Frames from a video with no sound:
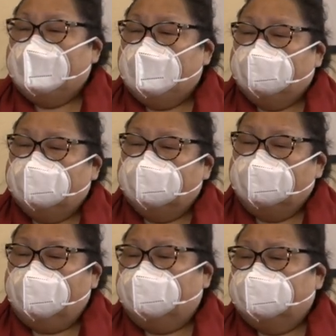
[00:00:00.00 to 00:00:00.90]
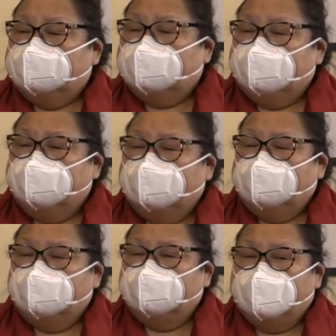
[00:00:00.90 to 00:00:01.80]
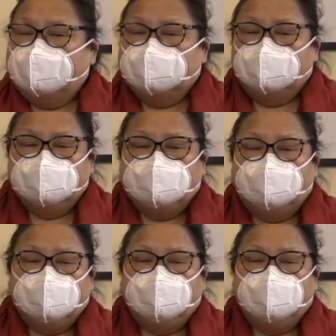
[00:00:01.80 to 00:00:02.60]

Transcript: And it got us here in Northwest, the Pacific